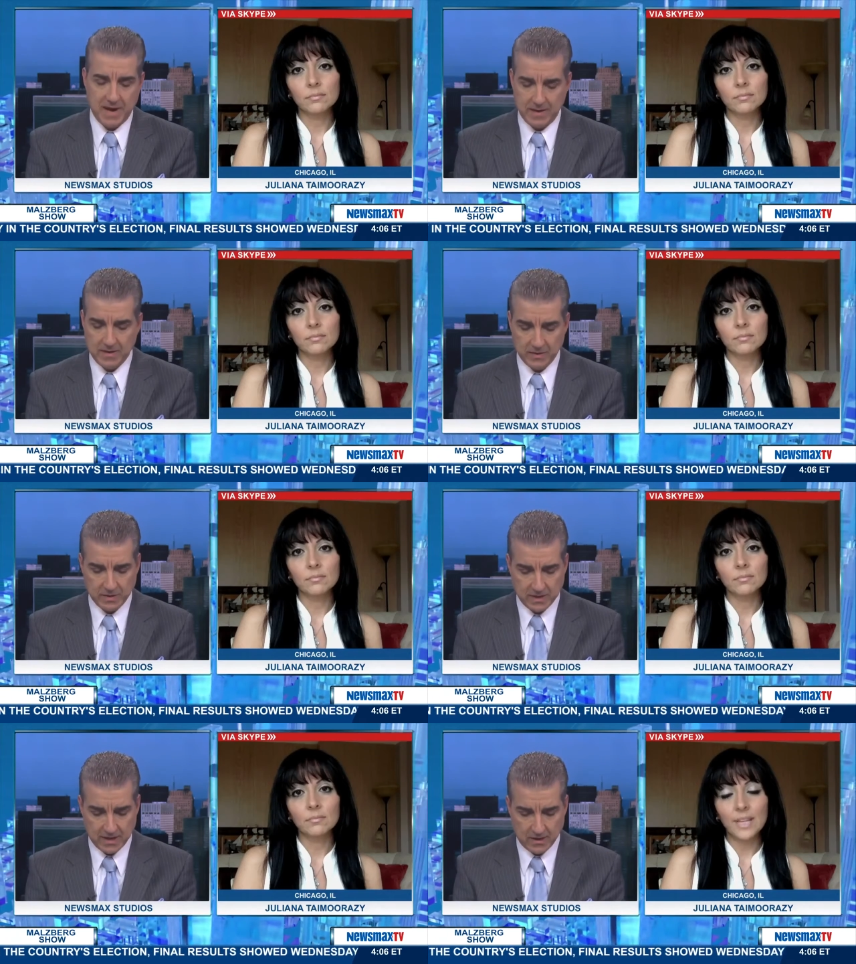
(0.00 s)
Speaker 1: He does a
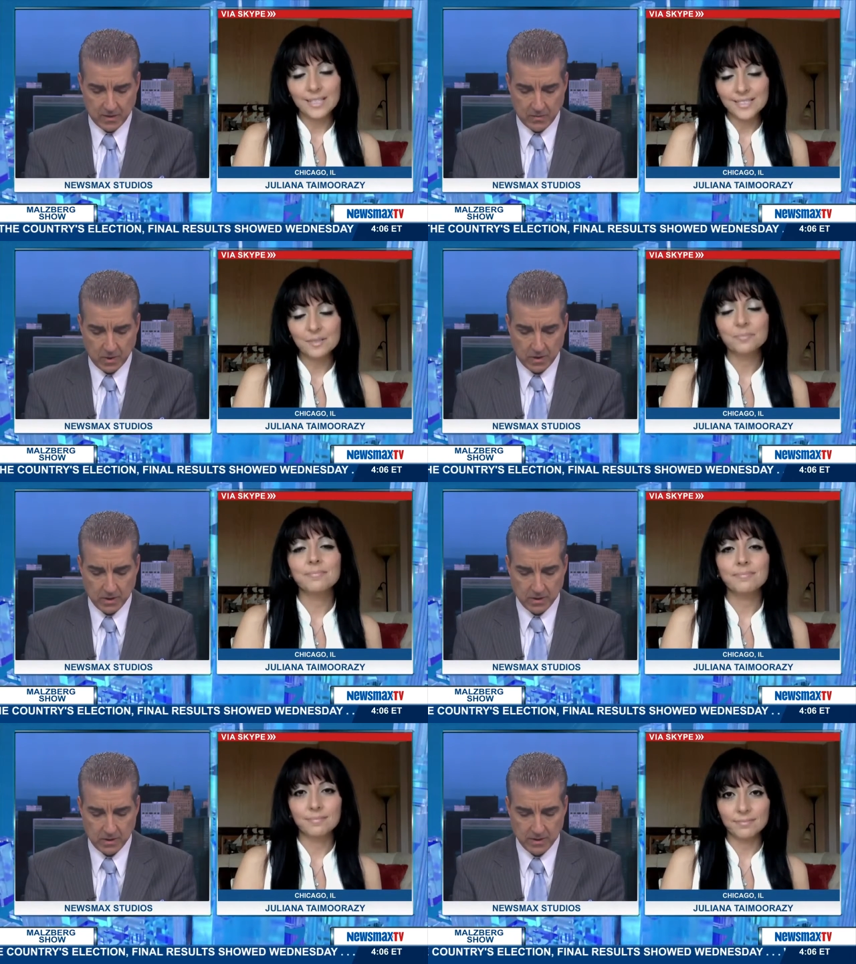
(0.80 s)
lot of good work
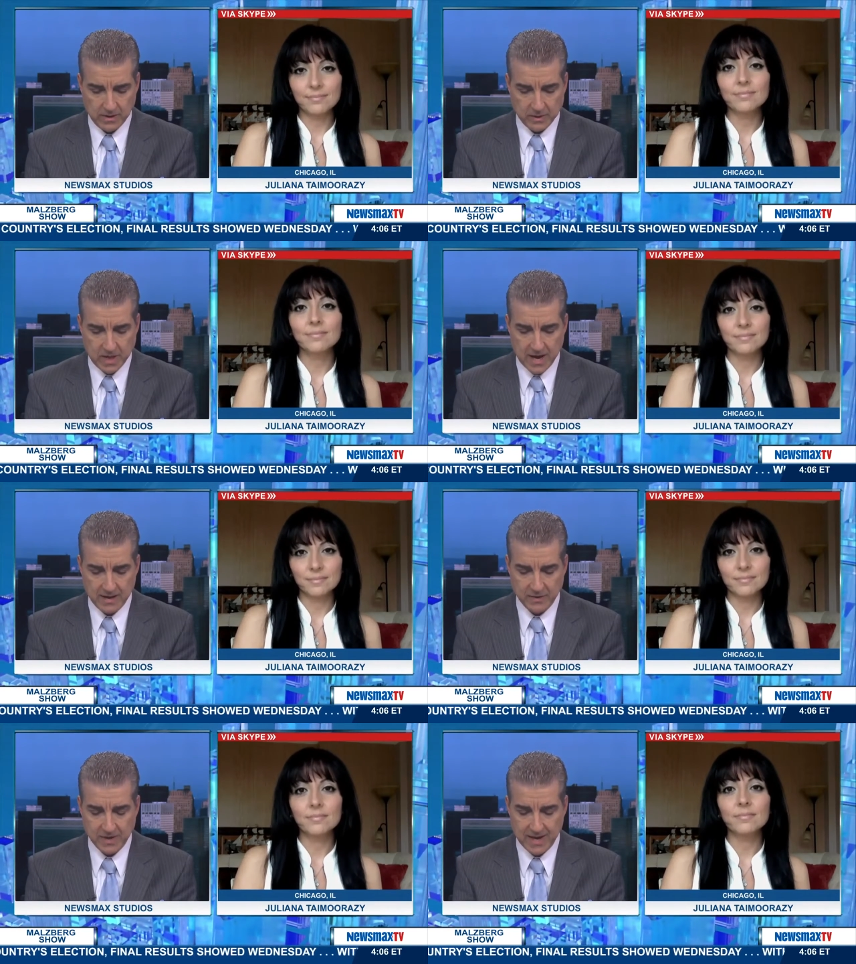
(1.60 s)
along these
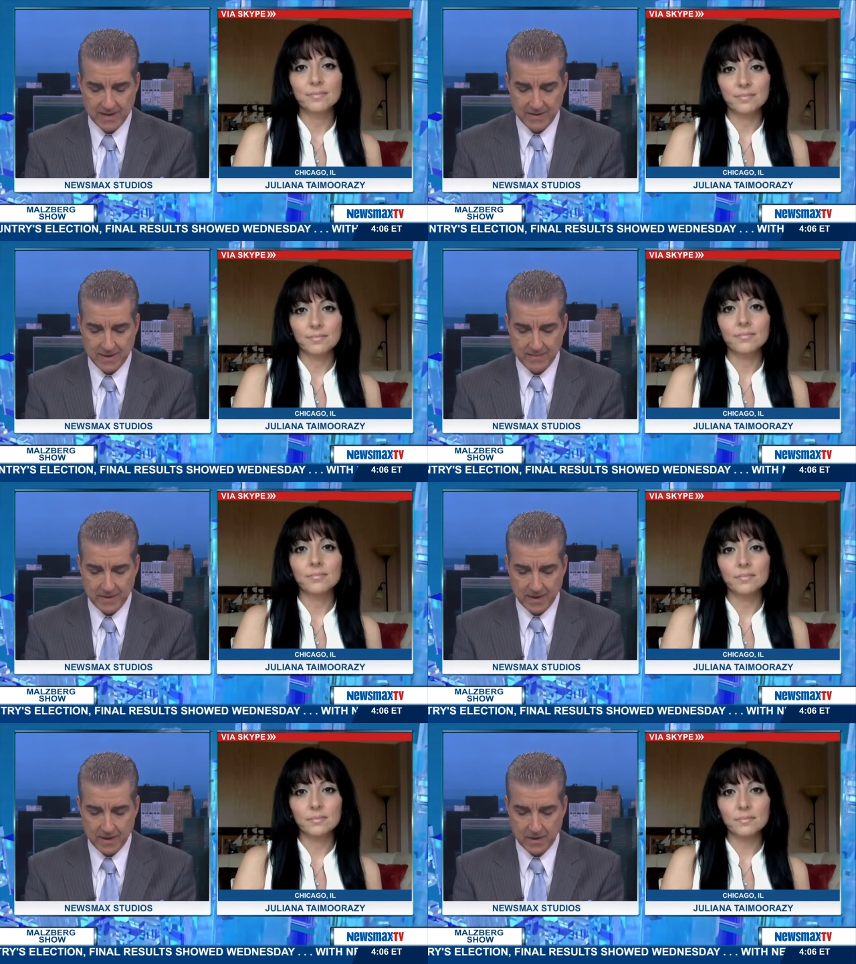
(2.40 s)
lines, and um,
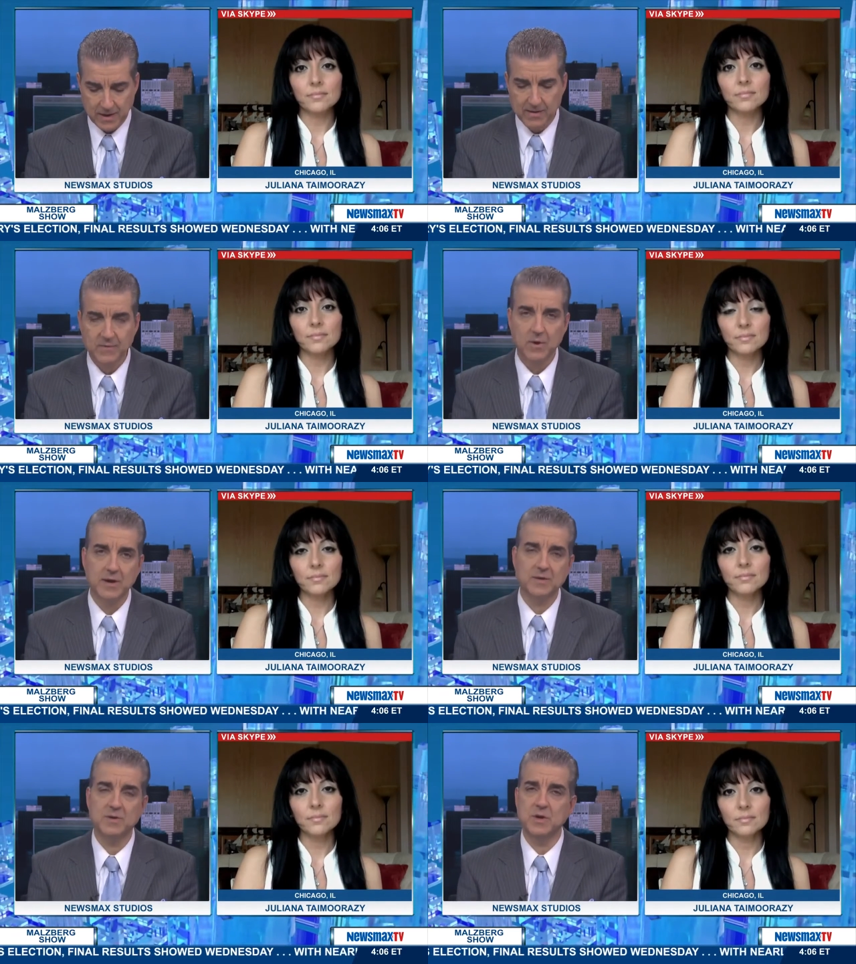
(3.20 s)
I, you know I give
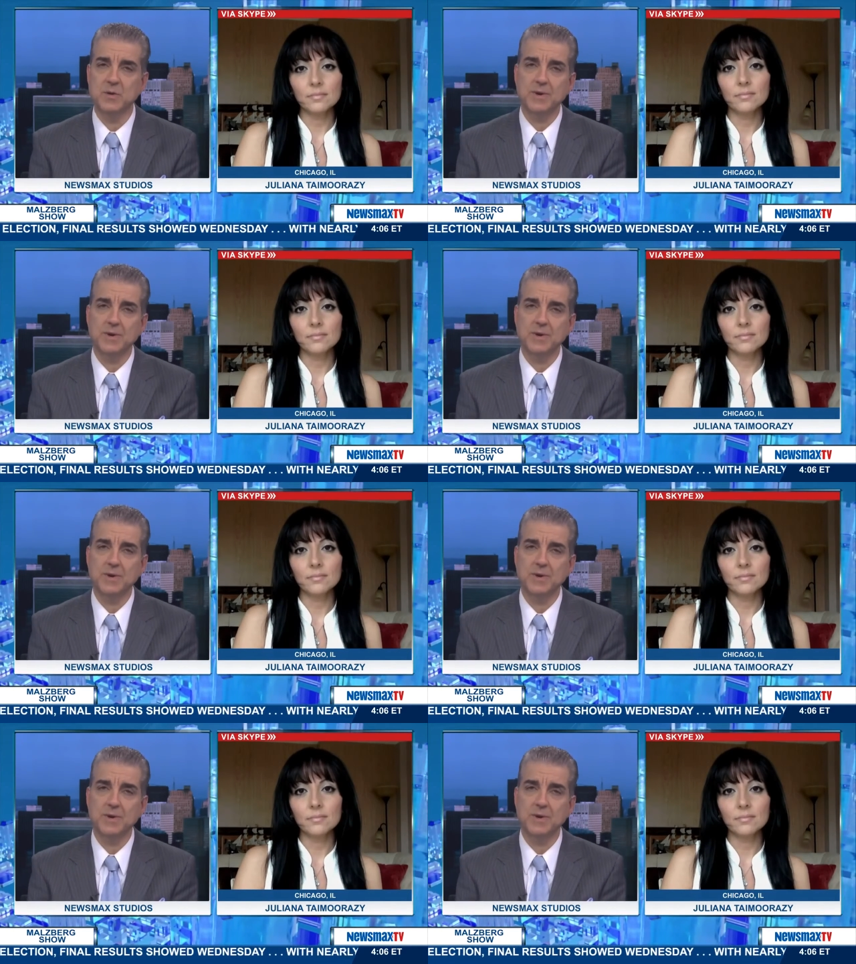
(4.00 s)
credit to you.